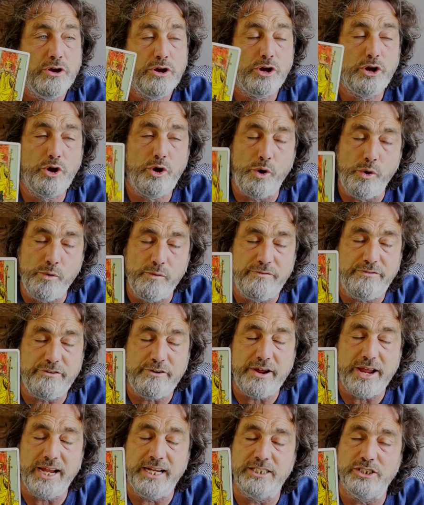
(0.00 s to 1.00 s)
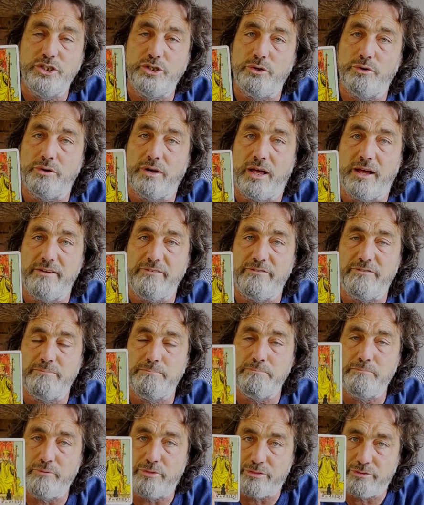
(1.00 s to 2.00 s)
called for it into your life
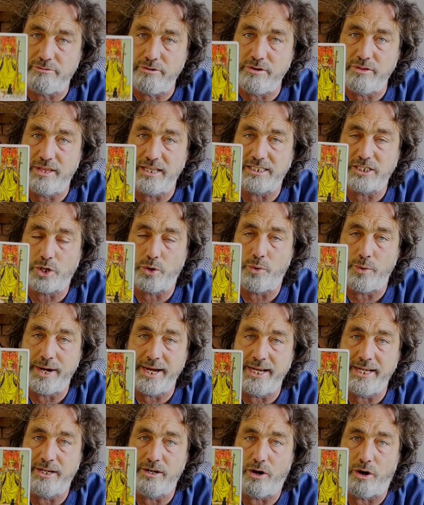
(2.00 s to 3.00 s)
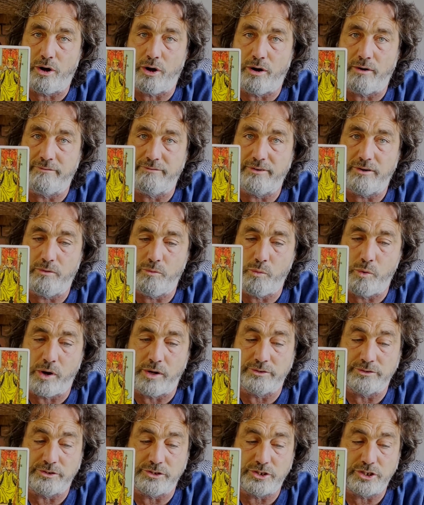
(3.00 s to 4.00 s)
through this Queen of
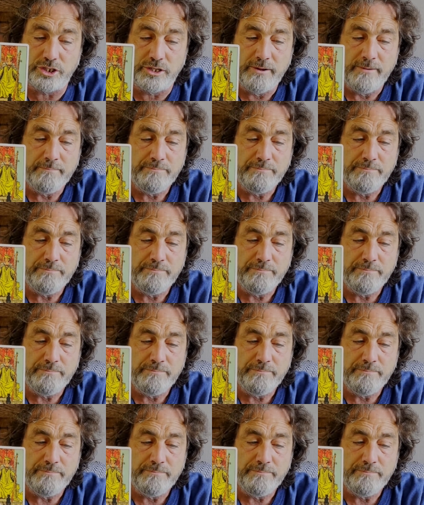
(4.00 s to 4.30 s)
Wands.